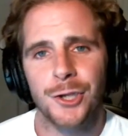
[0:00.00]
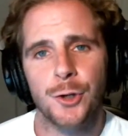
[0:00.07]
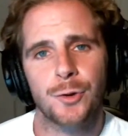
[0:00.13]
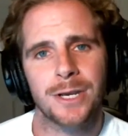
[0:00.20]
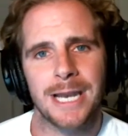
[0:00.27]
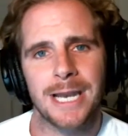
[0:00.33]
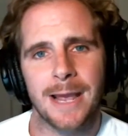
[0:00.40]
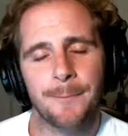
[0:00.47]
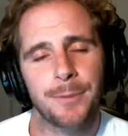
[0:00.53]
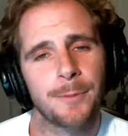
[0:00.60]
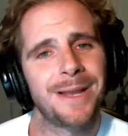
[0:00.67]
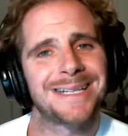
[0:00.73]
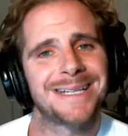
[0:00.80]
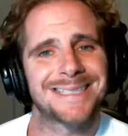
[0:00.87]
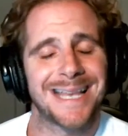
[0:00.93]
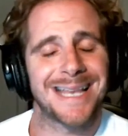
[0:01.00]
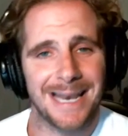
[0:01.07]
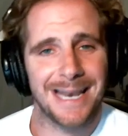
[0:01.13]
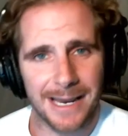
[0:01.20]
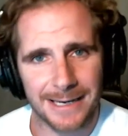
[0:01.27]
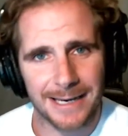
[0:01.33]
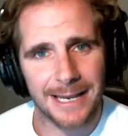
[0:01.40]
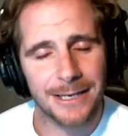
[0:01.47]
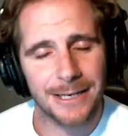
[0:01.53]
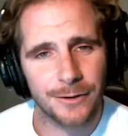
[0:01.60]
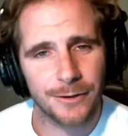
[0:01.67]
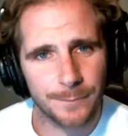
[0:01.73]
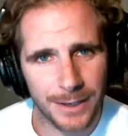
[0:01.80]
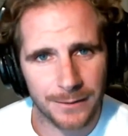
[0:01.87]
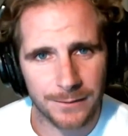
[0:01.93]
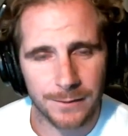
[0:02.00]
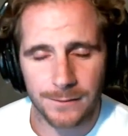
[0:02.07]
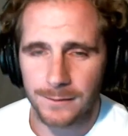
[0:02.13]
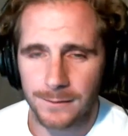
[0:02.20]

you can implement tonight in your business.